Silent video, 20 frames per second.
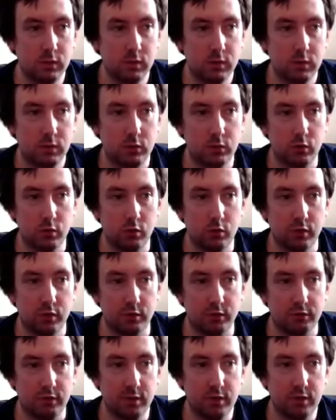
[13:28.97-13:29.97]
Now she's
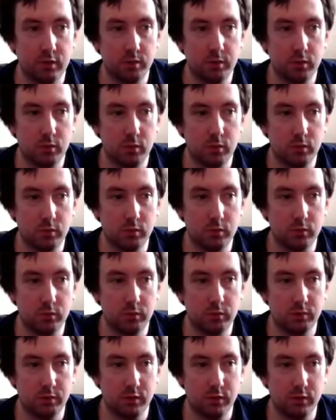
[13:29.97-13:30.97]
invisible.
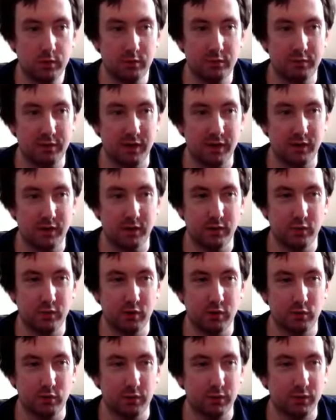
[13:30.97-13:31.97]
We just fired in the
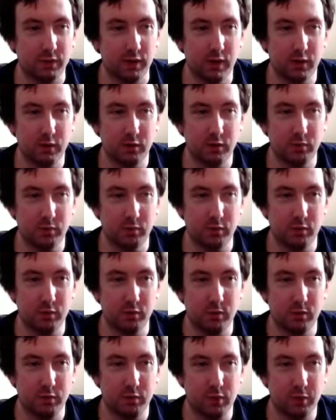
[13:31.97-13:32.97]
general direction that she
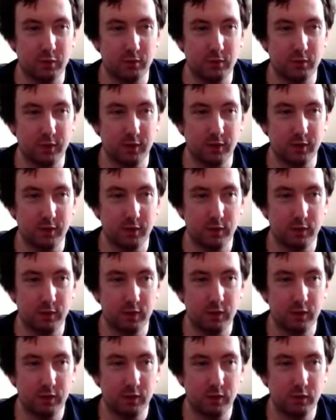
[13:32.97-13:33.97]
was coming for anyway,
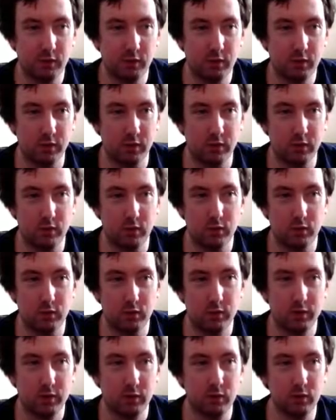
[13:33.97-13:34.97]
so there you go,
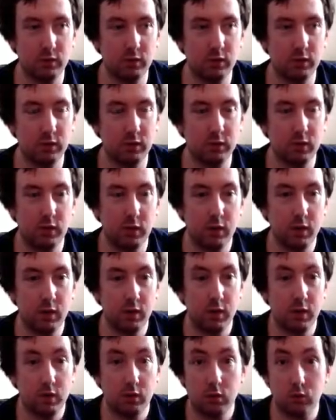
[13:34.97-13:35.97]
killed her.
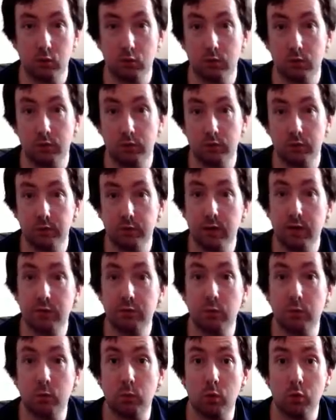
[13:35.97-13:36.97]
So thanks for
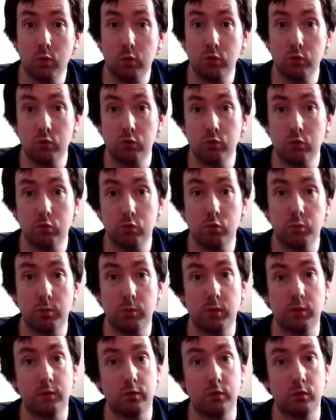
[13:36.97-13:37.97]
watching YouTube, and
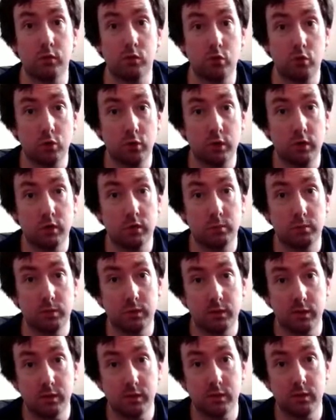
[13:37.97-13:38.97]
if you enjoyed,
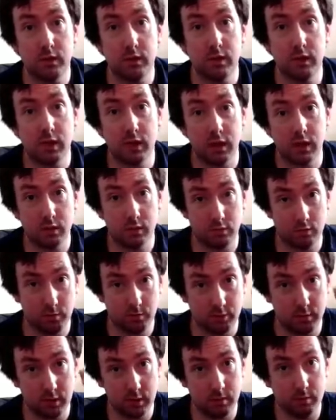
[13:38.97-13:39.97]
please like and
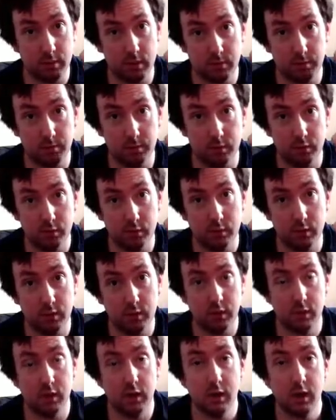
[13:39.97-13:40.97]
subscribe, I appreciate it.
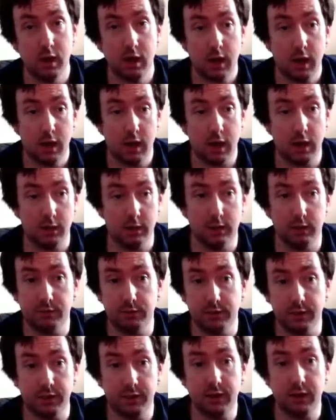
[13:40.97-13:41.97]
And if you
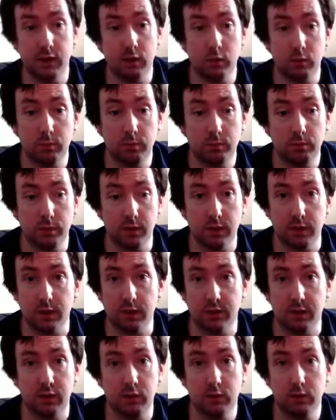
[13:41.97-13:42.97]
need help, like I said,